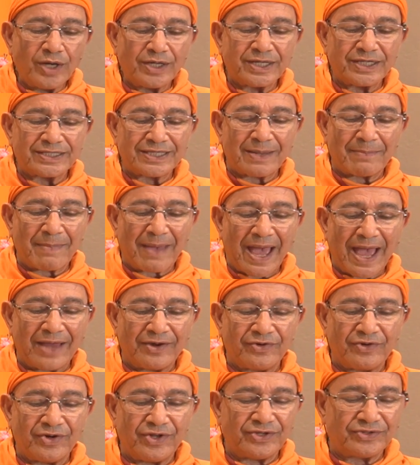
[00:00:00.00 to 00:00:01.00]
does a
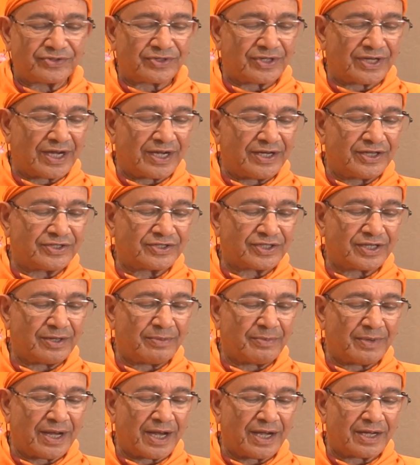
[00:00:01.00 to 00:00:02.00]
man reason and
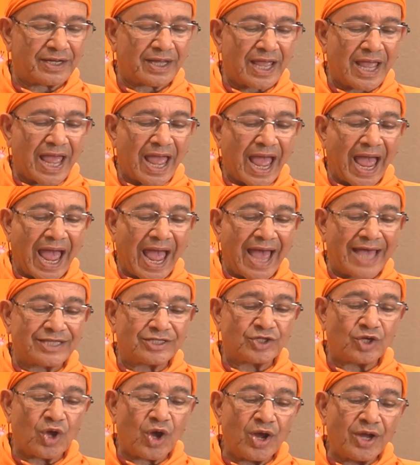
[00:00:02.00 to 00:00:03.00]
discriminate
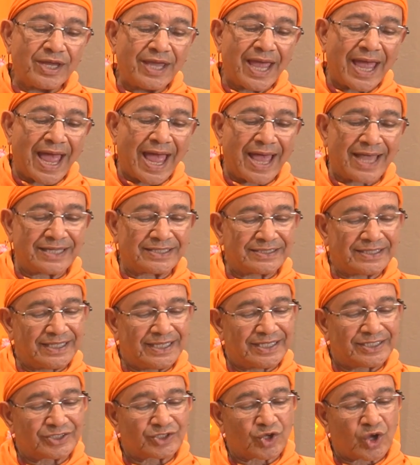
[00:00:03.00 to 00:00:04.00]
As long as
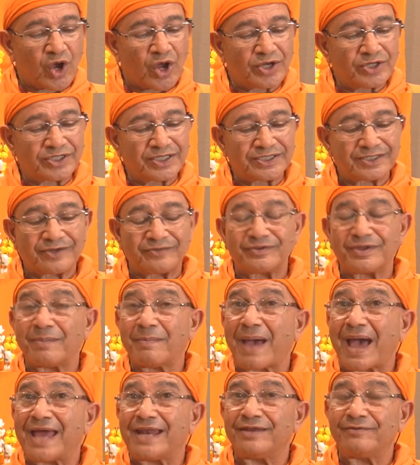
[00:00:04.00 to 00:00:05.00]
he is conscious of the
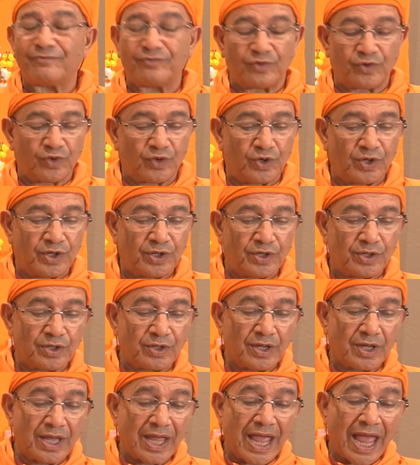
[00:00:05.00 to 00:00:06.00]
manifold,
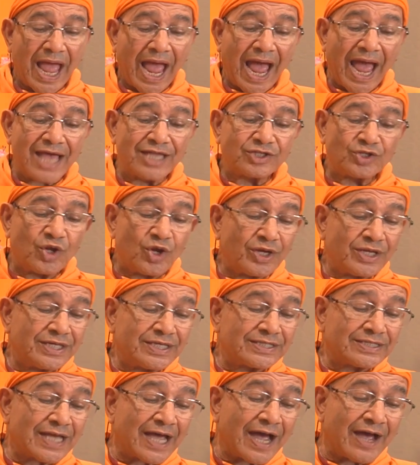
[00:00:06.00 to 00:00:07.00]
as long as he
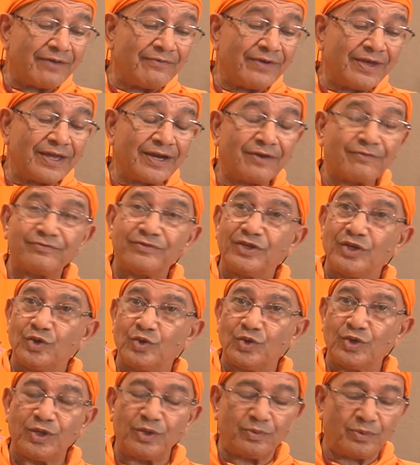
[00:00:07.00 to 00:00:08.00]
is aware of the
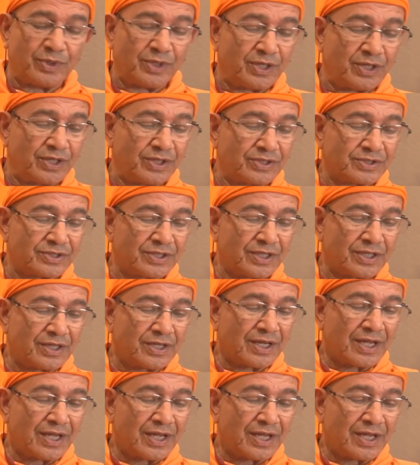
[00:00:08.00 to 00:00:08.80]
universe,